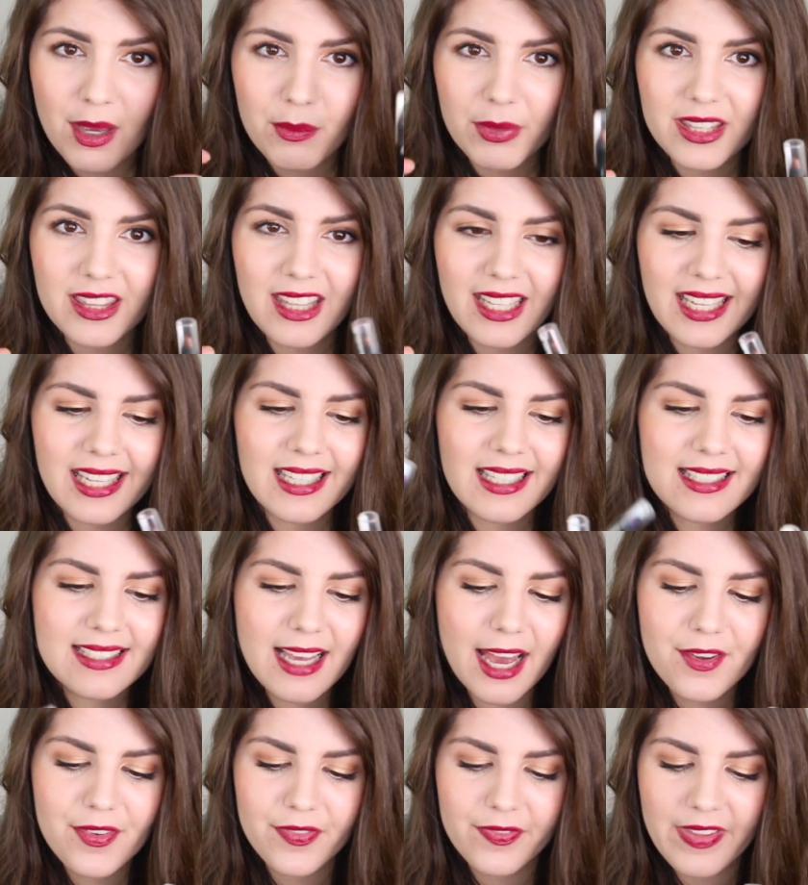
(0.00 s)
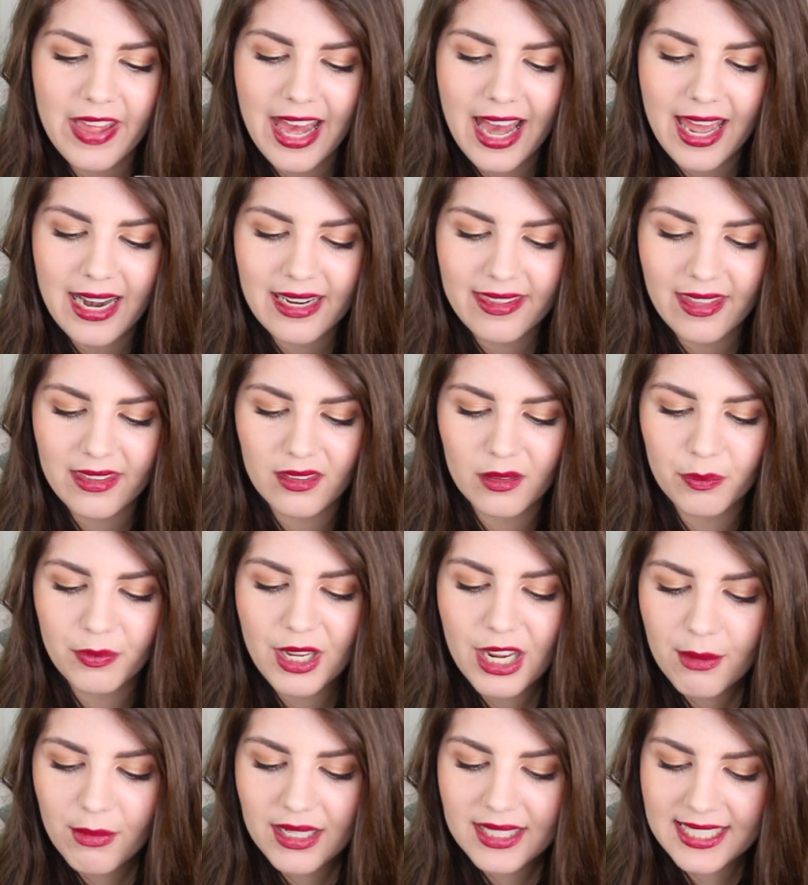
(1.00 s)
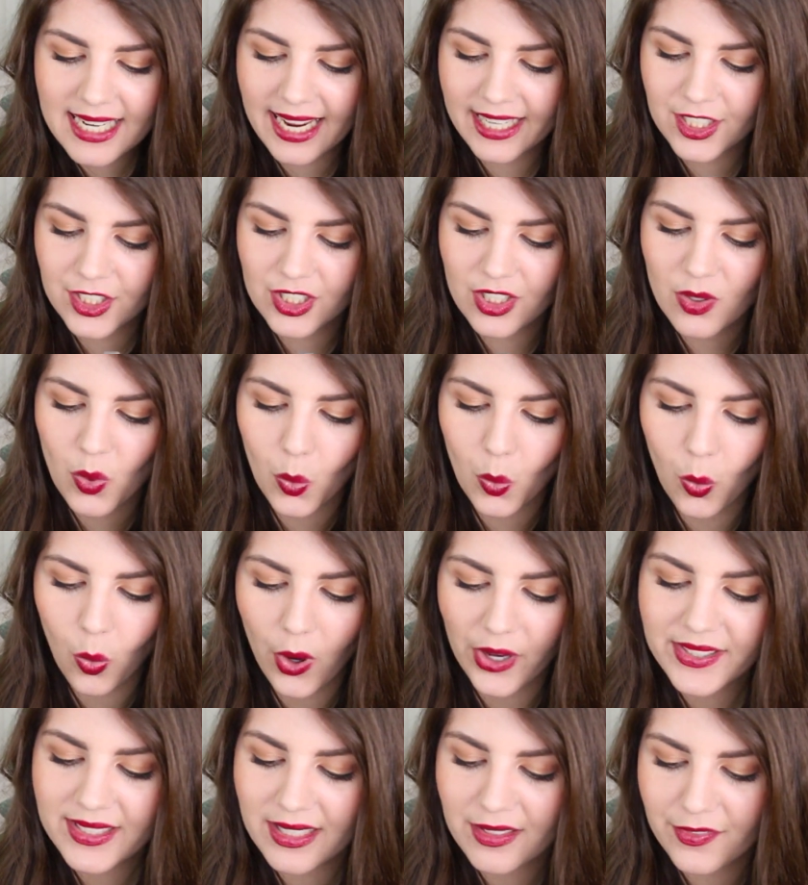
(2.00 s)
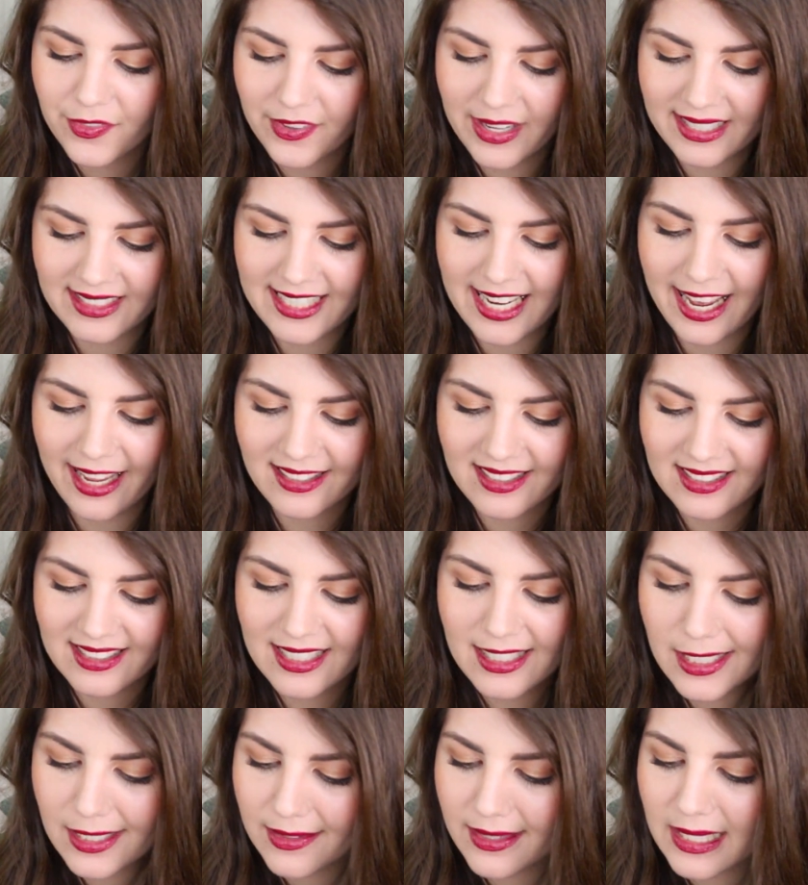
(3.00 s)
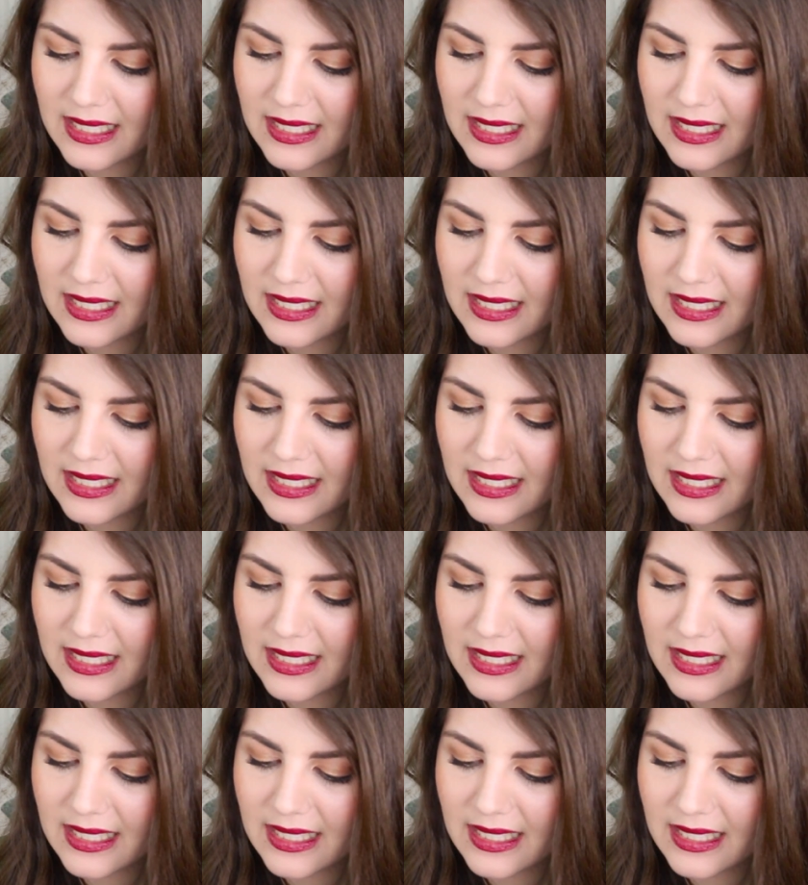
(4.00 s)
But these, I found that the pigmentation wasn't fantastic.